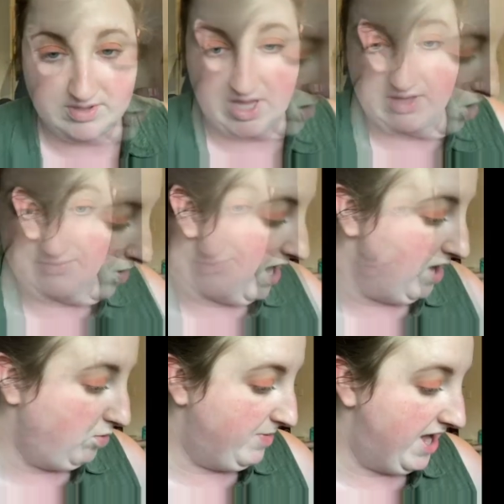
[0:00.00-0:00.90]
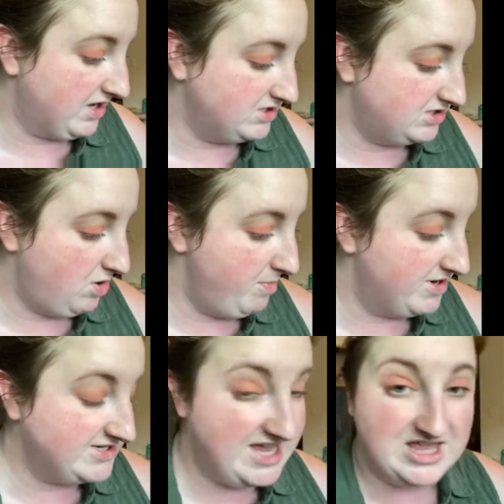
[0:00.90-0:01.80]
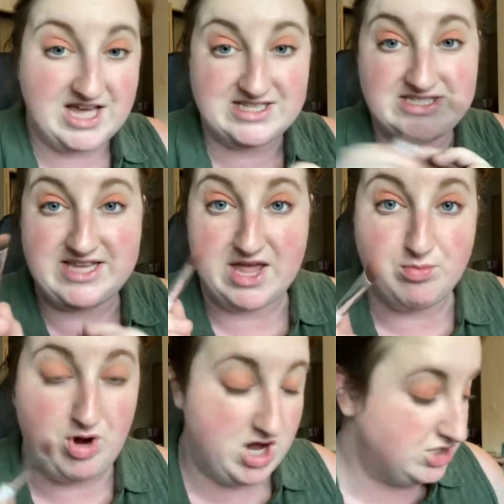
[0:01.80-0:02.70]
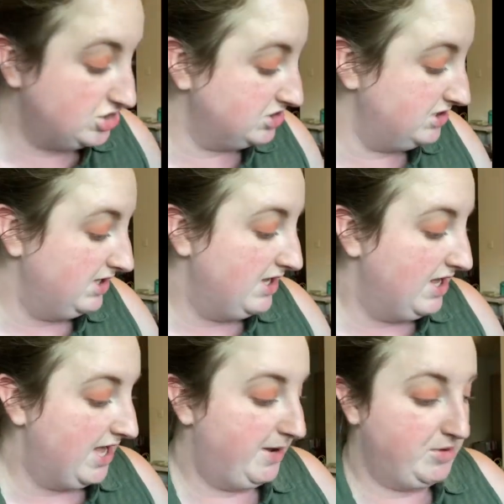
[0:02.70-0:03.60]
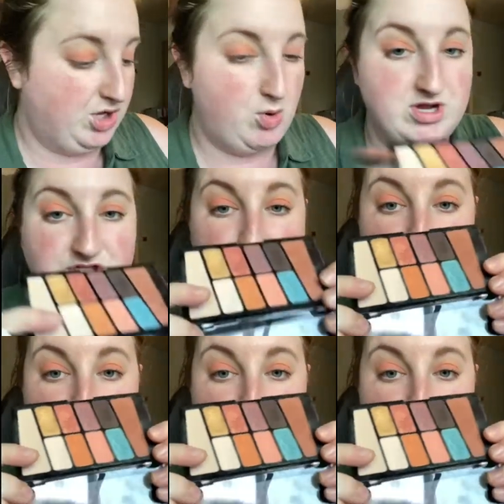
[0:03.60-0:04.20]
Okay, we're back. So I'm gonna take that same brush and I'm gonna go into the